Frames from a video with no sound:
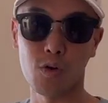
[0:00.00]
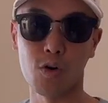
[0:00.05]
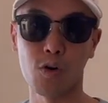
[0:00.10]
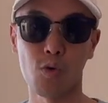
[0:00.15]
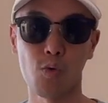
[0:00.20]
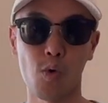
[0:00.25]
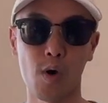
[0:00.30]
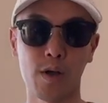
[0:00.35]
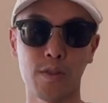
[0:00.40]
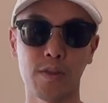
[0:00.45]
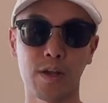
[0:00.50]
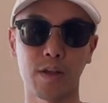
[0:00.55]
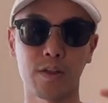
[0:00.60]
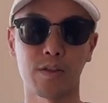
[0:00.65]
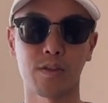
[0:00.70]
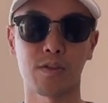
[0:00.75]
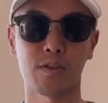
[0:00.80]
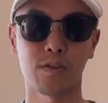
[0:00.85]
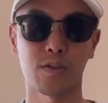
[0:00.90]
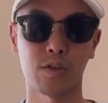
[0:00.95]
or one
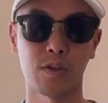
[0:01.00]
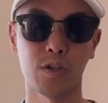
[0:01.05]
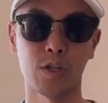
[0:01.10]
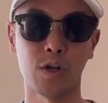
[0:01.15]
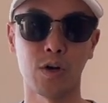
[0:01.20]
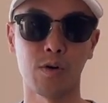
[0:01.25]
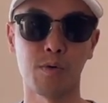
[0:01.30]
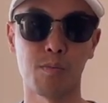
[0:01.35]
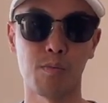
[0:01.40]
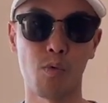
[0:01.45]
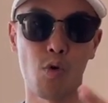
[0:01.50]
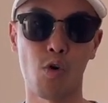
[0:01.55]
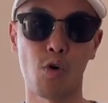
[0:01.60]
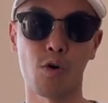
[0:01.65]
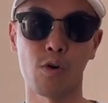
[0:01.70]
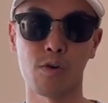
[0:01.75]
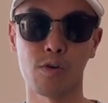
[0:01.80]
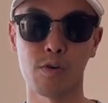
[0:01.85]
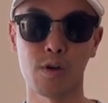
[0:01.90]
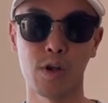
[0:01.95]
that's, you know,
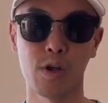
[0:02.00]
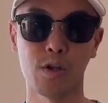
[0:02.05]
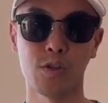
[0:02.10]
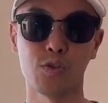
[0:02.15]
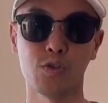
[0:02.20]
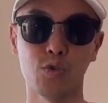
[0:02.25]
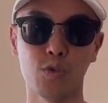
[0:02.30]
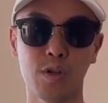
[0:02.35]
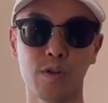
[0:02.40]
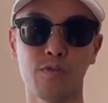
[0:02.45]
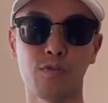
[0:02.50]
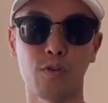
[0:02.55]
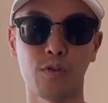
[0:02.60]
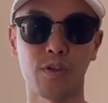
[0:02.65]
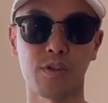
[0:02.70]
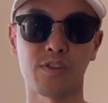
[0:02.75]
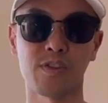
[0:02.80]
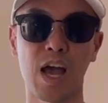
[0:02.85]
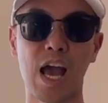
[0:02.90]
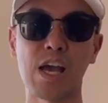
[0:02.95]
more suited for
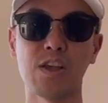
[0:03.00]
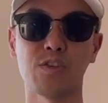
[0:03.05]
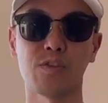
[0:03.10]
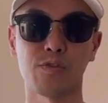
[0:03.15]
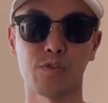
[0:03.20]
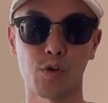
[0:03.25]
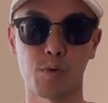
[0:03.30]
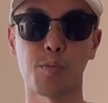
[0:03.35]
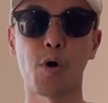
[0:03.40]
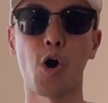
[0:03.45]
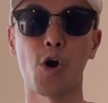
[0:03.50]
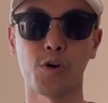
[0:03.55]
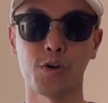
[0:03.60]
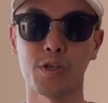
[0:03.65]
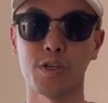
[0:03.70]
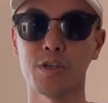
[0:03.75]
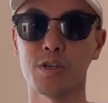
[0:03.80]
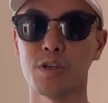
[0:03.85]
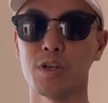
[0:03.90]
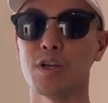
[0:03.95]
the size of your
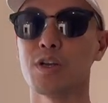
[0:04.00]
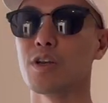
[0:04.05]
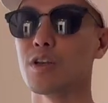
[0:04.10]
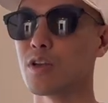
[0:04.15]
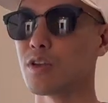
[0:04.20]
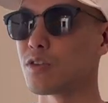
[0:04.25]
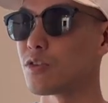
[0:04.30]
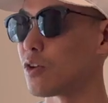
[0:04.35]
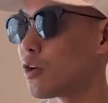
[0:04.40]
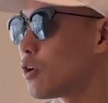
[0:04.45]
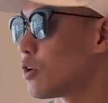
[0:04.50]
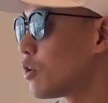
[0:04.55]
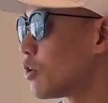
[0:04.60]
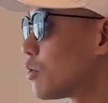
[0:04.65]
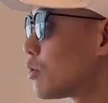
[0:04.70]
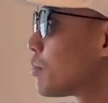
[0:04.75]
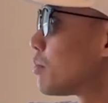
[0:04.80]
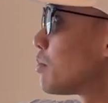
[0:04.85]
party. So